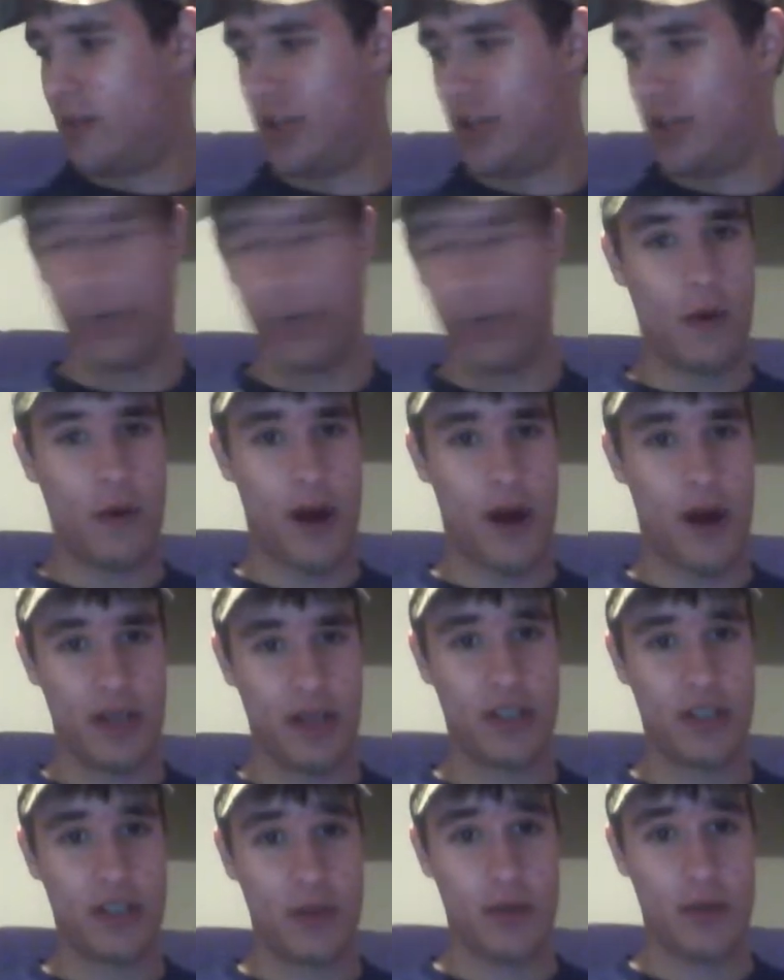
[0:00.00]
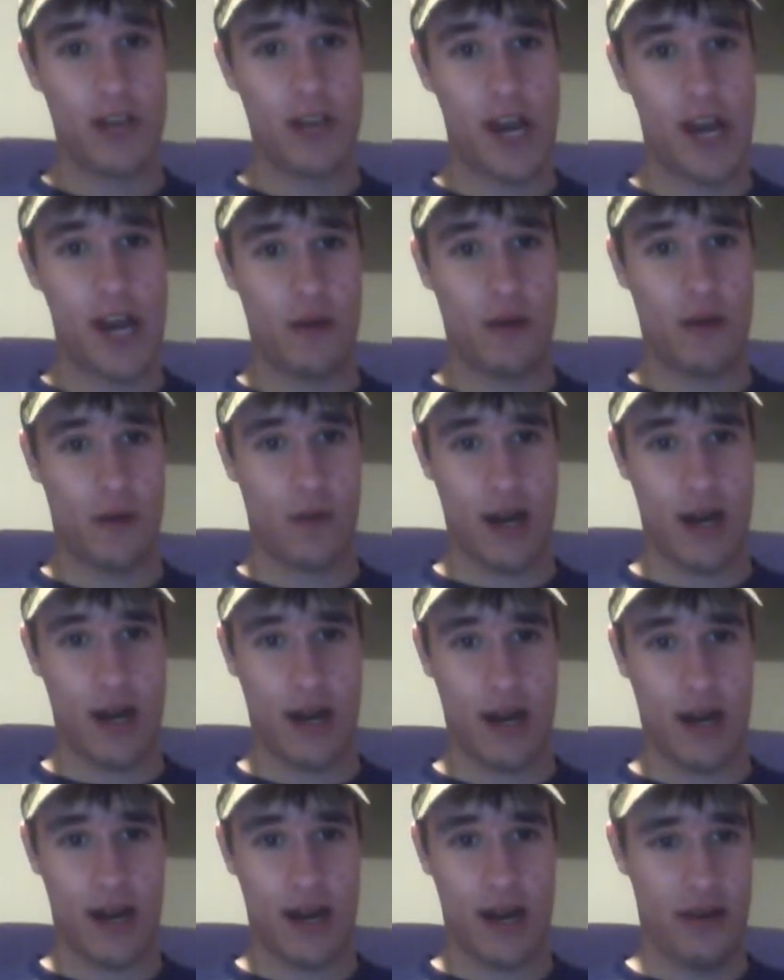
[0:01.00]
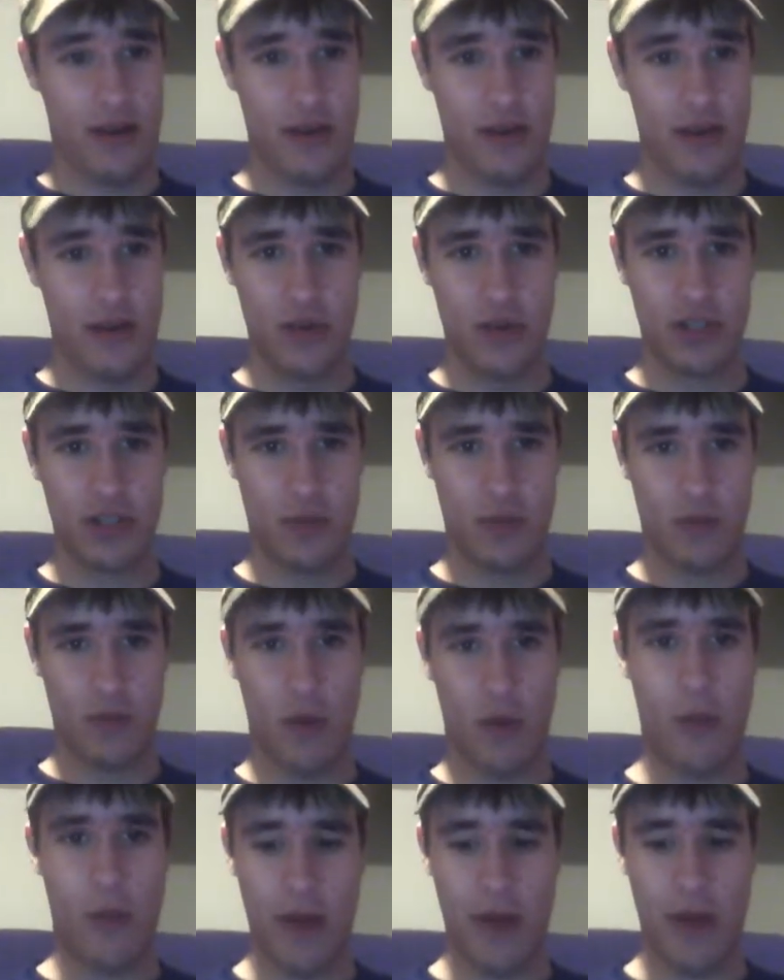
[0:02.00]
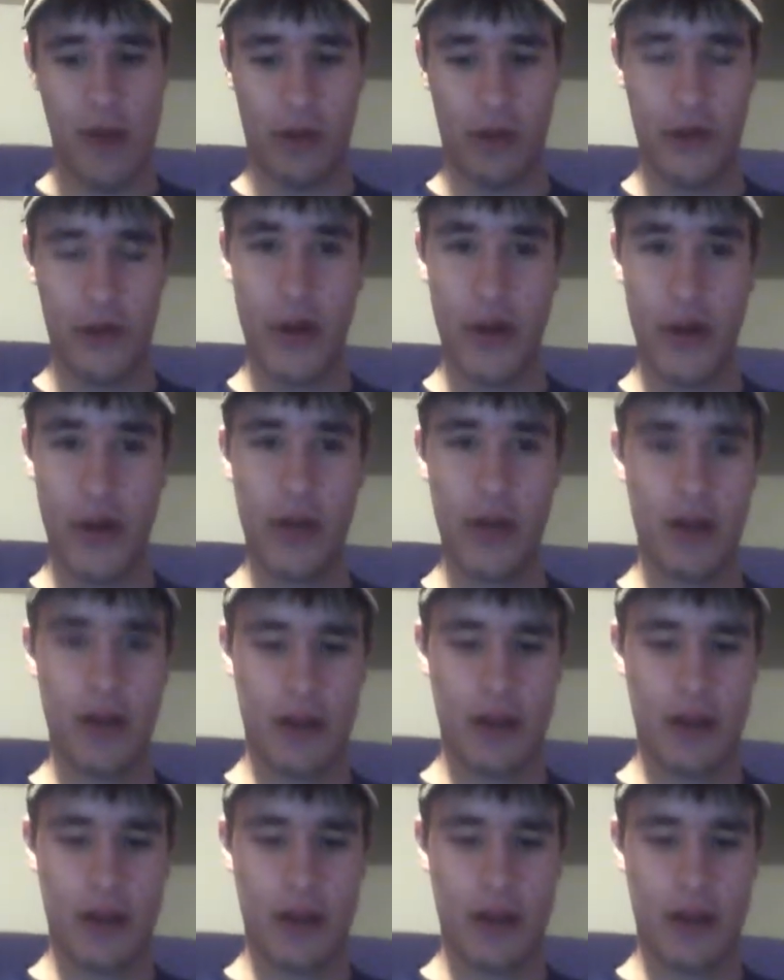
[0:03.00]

but you don't want it too tight where you just won't be able to do it.